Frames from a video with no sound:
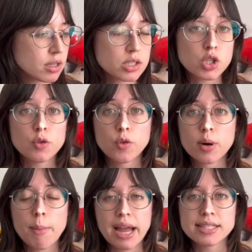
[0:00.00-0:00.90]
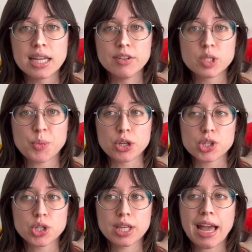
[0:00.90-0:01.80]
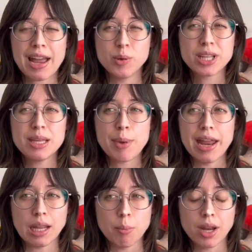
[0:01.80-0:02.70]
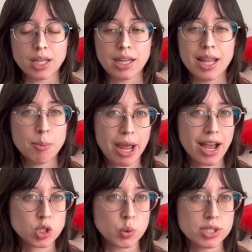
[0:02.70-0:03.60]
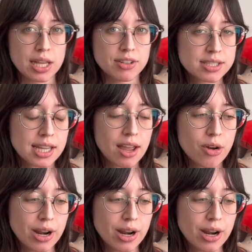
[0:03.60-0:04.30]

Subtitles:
So for my savings personally, I don't keep any money in my actual savings account.